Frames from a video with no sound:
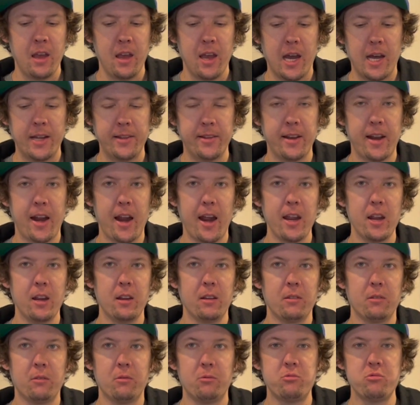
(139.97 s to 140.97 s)
and then I
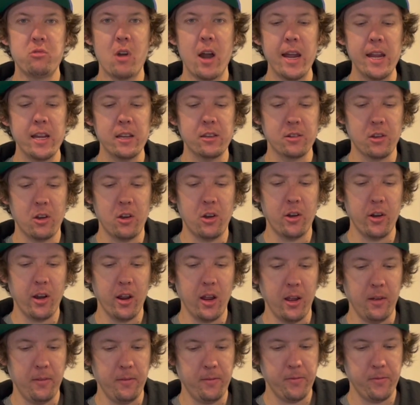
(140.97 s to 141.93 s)
write on it